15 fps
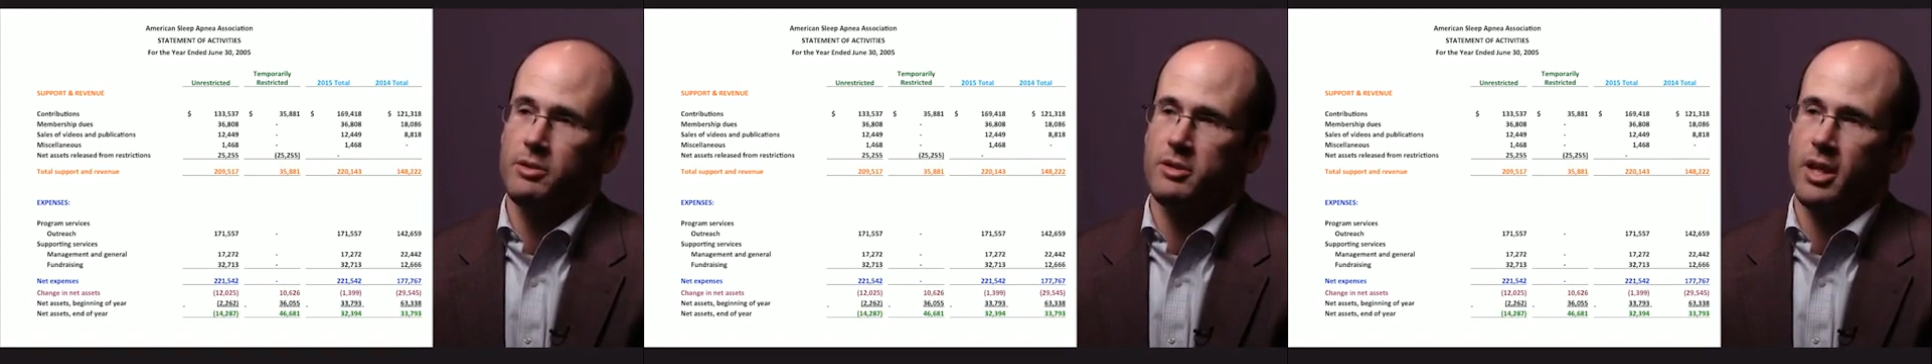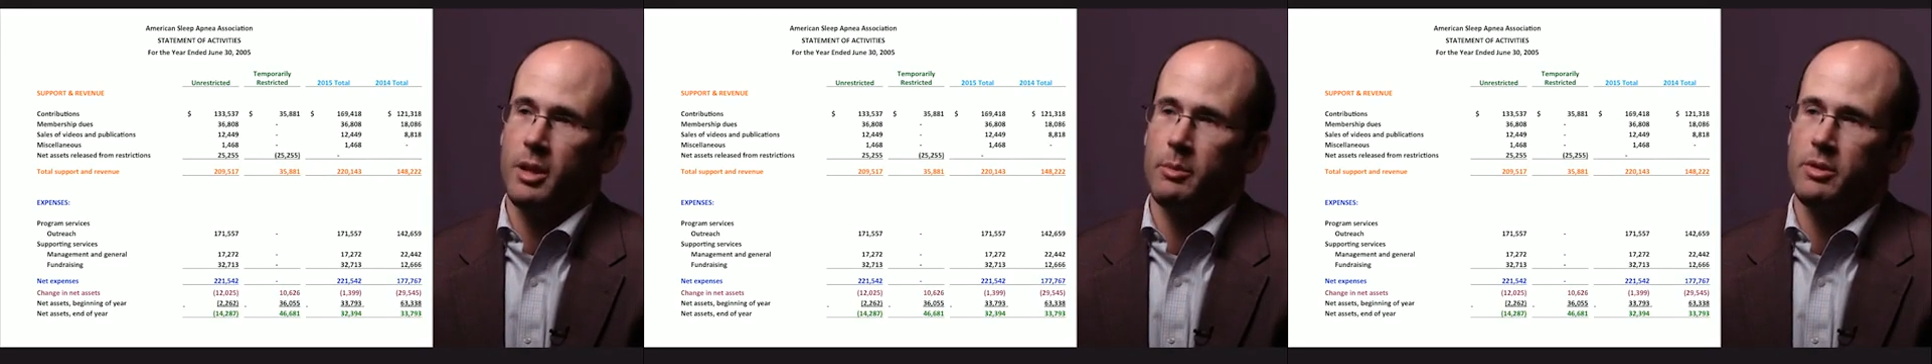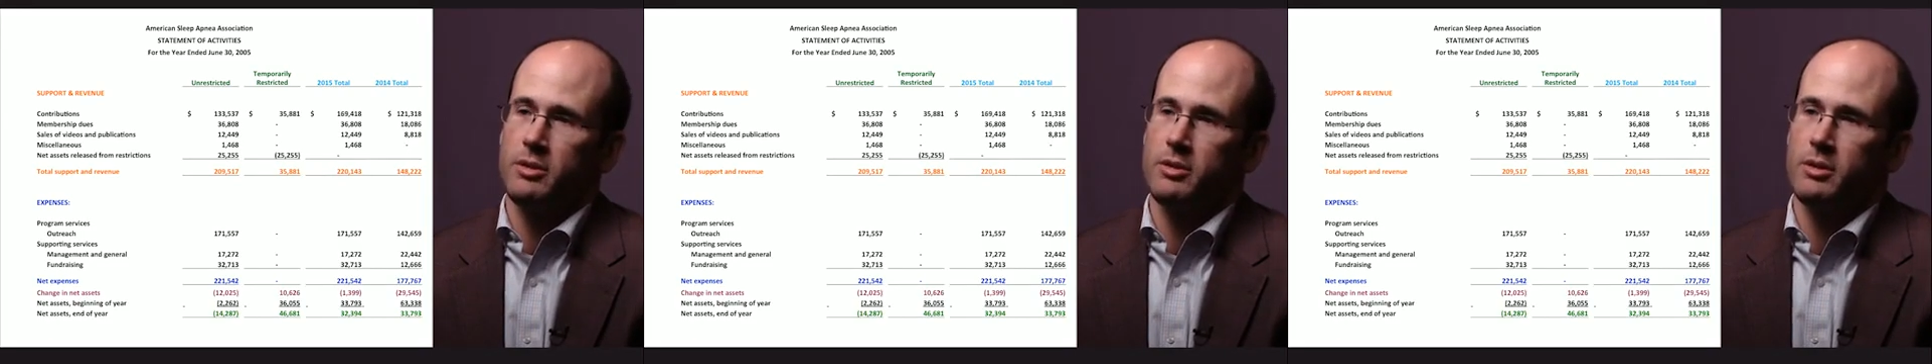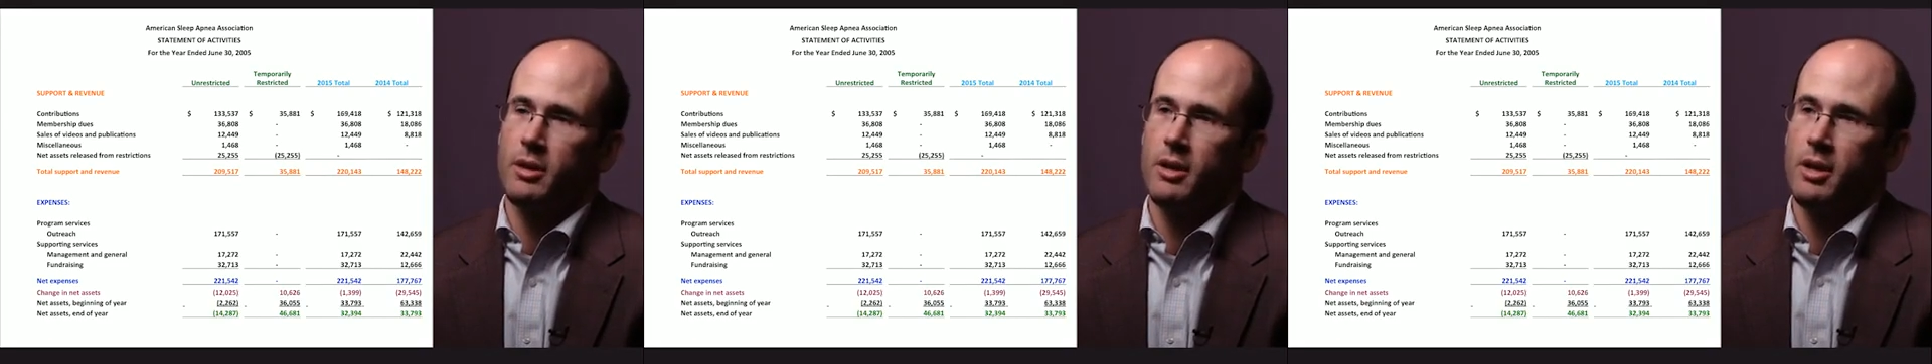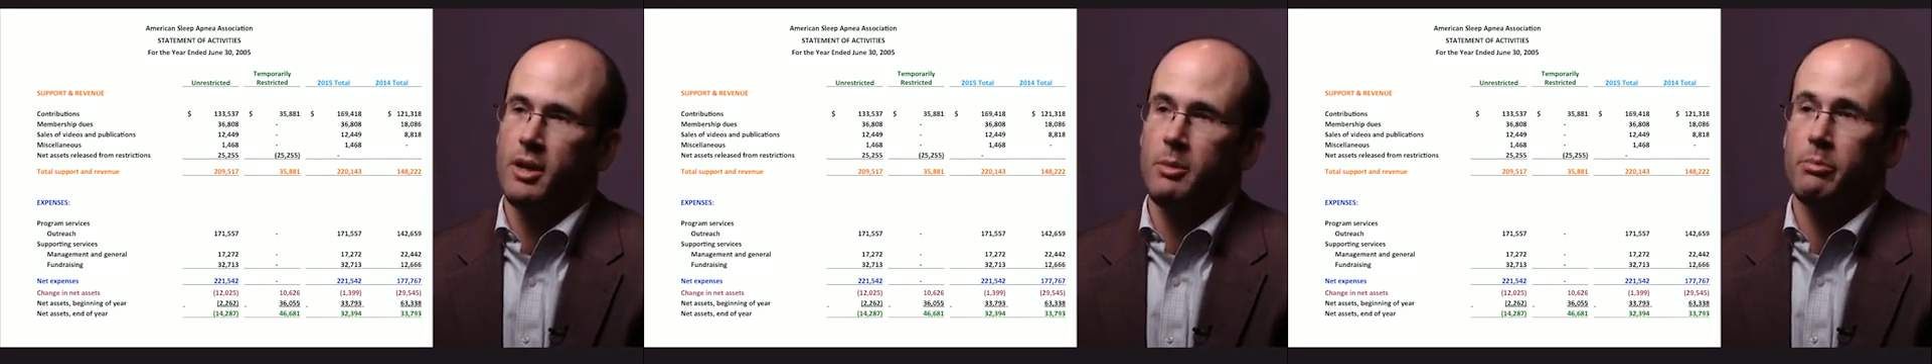statements,
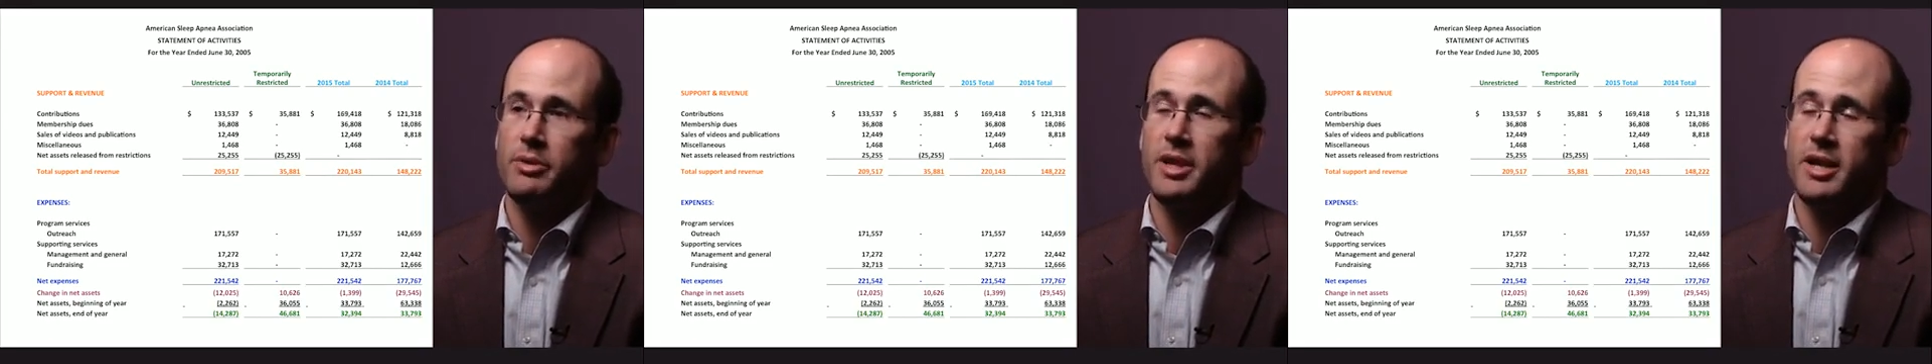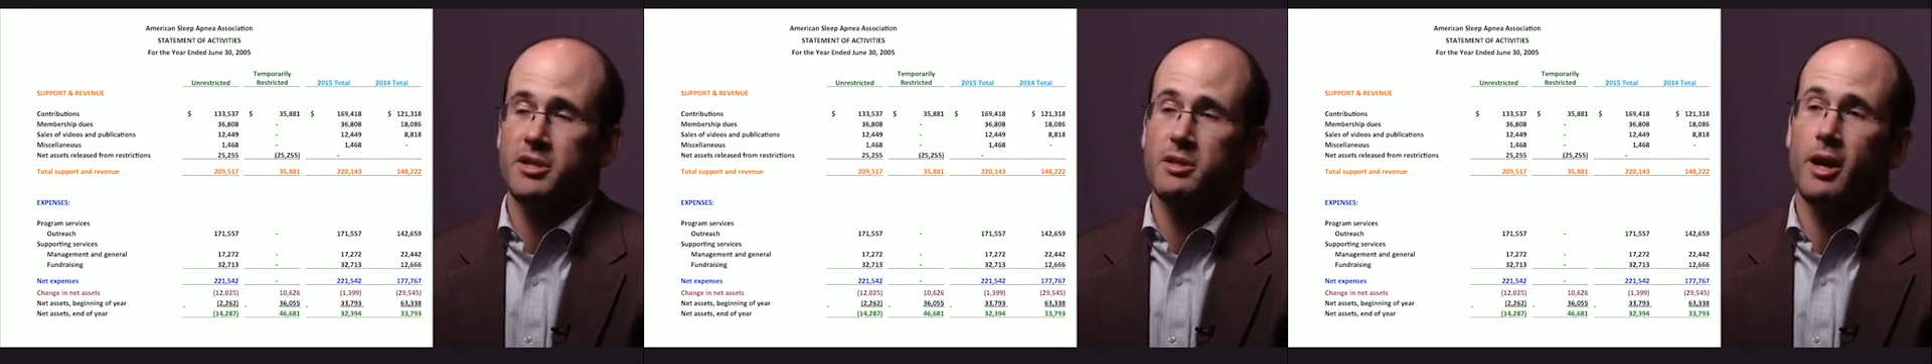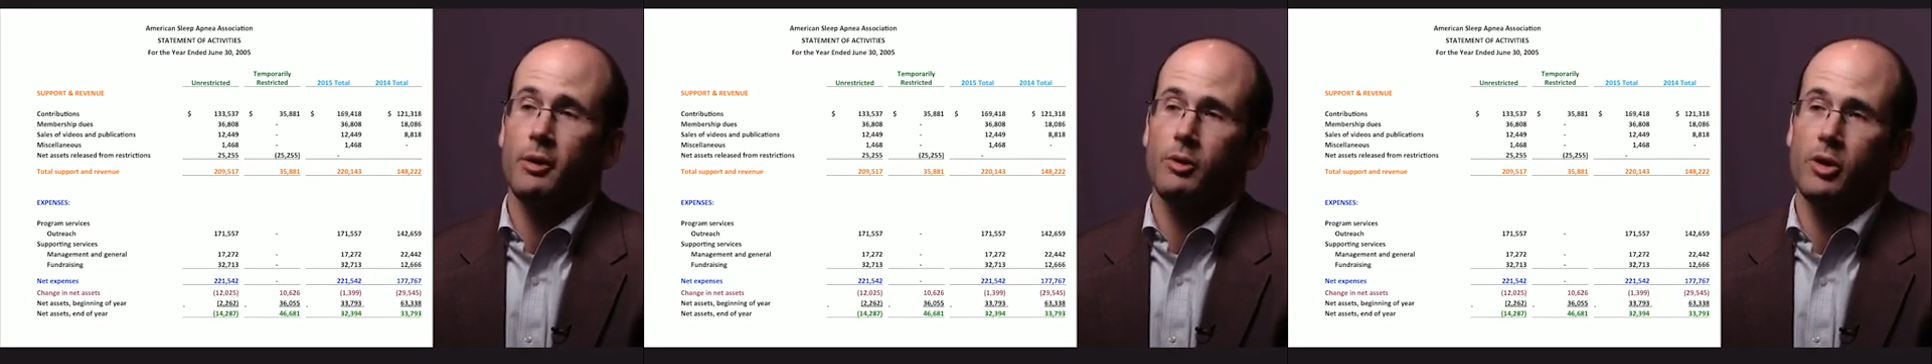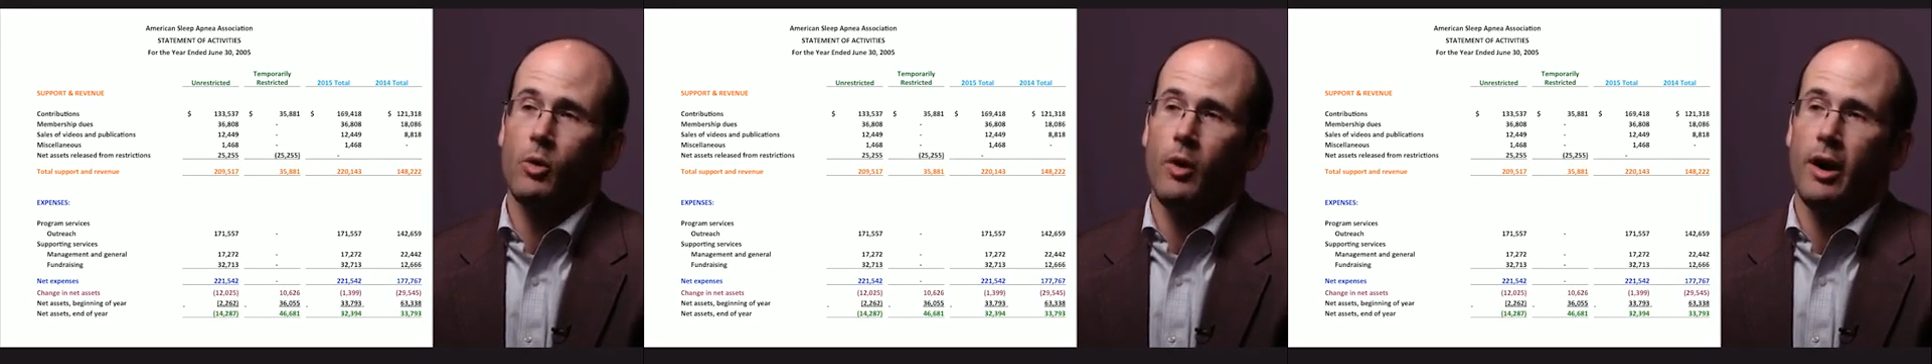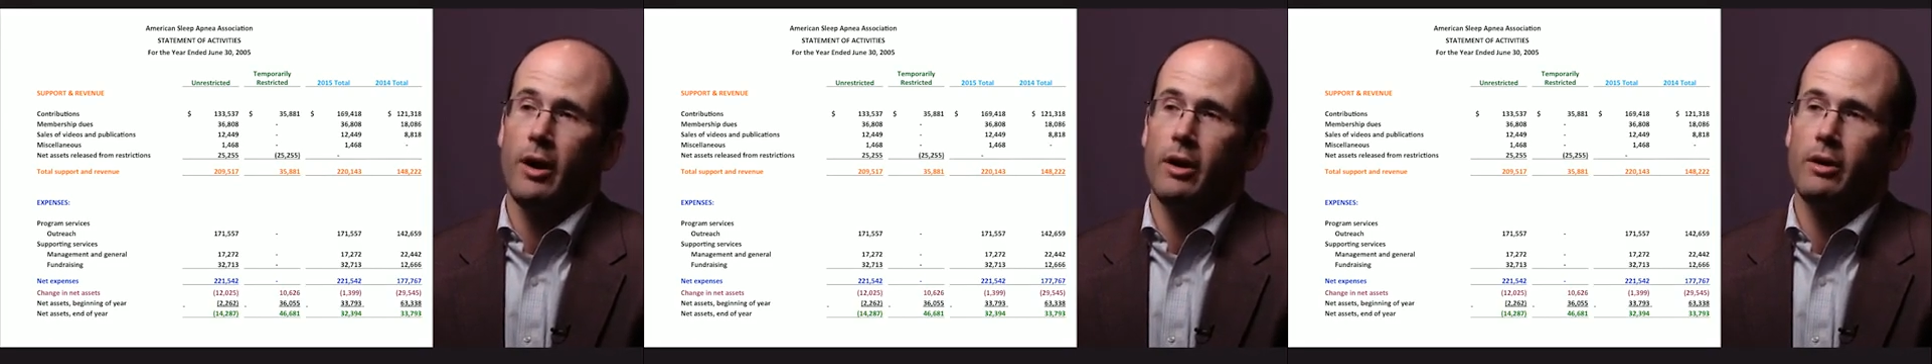but that's not
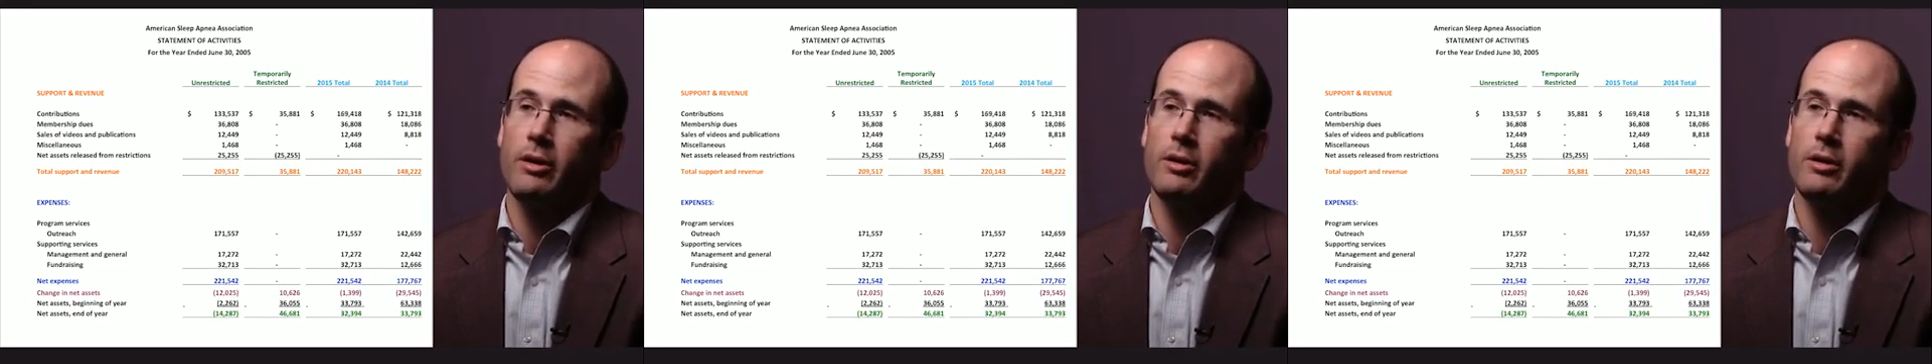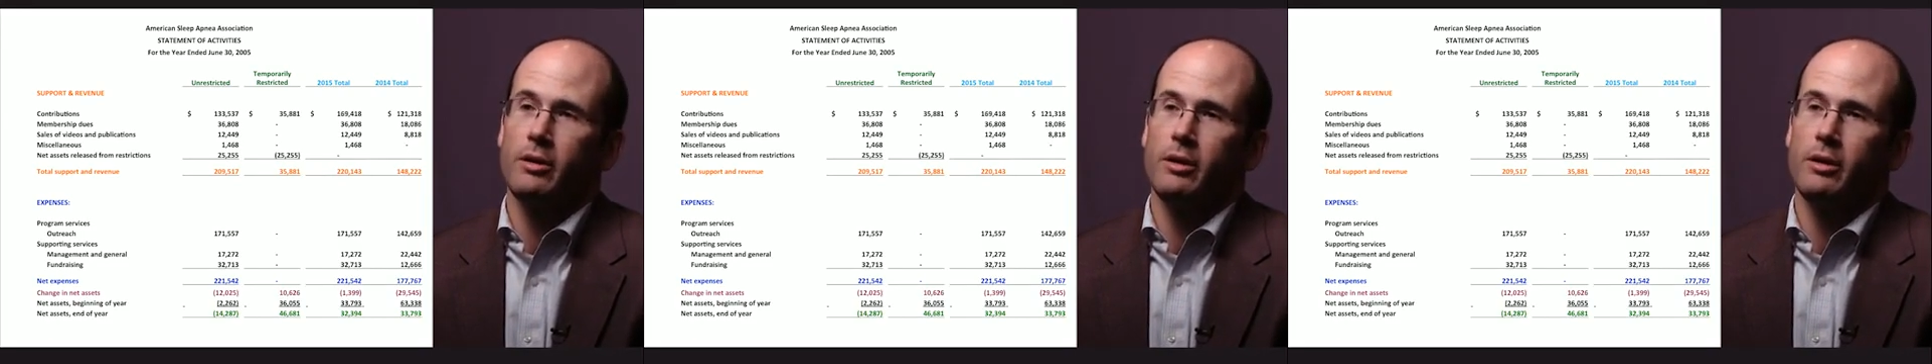required.